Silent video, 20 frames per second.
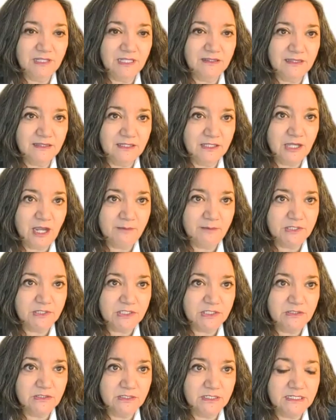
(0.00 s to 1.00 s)
that the
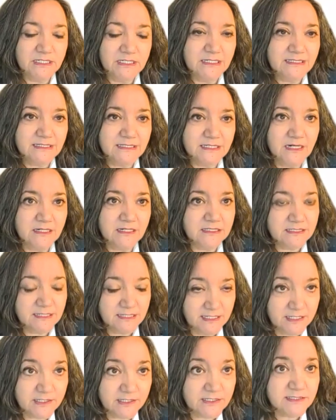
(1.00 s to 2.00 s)
opportunity starts
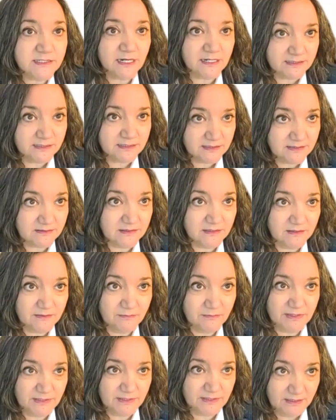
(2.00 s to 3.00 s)

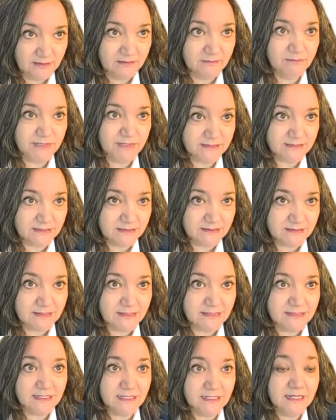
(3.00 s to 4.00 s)
within
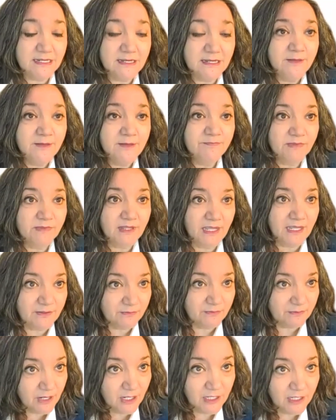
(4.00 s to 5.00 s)
BCCC, and
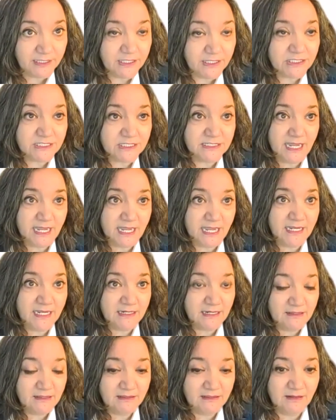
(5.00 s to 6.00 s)
we're all here today. And
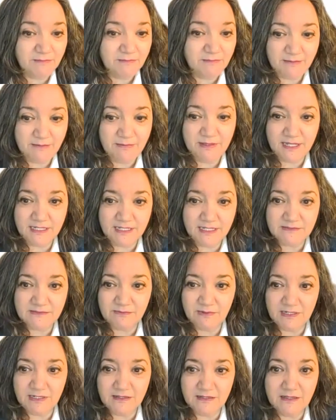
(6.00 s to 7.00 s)
I think maybe that's
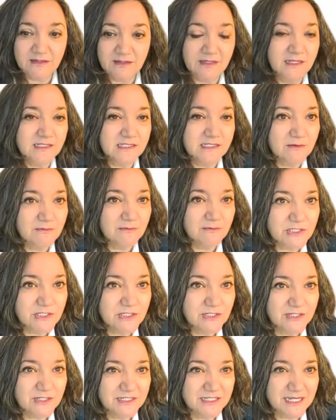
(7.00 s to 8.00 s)
one of the things that we
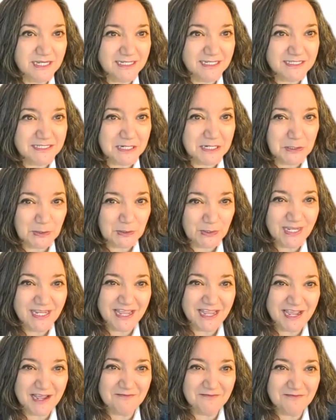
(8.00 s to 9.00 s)
should start looking
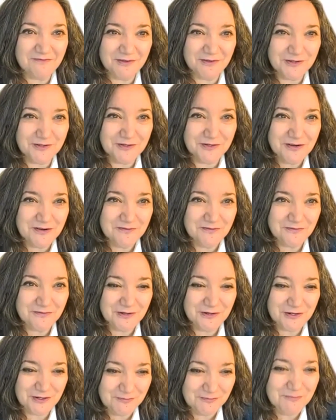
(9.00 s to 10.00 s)
at for
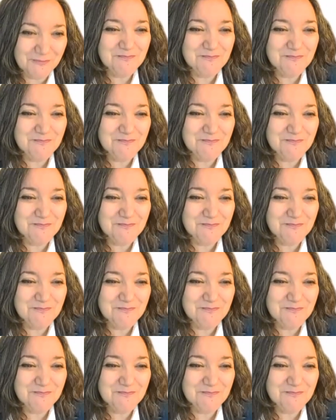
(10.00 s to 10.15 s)
you.